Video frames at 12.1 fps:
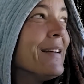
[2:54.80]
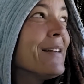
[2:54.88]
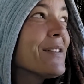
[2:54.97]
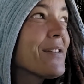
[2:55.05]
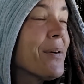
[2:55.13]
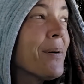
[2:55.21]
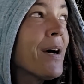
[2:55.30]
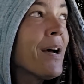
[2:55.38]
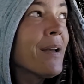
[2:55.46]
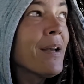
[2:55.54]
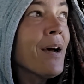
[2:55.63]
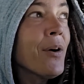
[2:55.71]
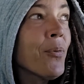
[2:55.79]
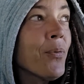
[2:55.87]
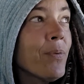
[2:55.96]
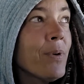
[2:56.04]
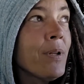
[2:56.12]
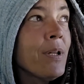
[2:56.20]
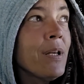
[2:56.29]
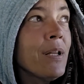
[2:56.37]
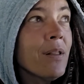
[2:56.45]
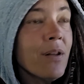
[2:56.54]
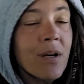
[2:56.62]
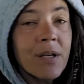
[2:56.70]
So I got really
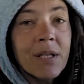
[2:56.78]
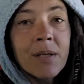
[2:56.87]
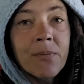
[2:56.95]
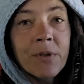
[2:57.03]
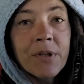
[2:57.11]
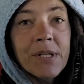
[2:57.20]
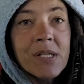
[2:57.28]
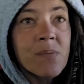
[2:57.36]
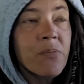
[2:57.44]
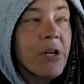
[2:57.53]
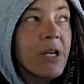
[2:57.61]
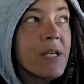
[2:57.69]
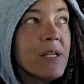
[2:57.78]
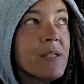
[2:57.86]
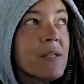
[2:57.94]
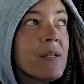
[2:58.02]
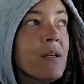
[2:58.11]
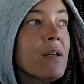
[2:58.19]
lucky with this place.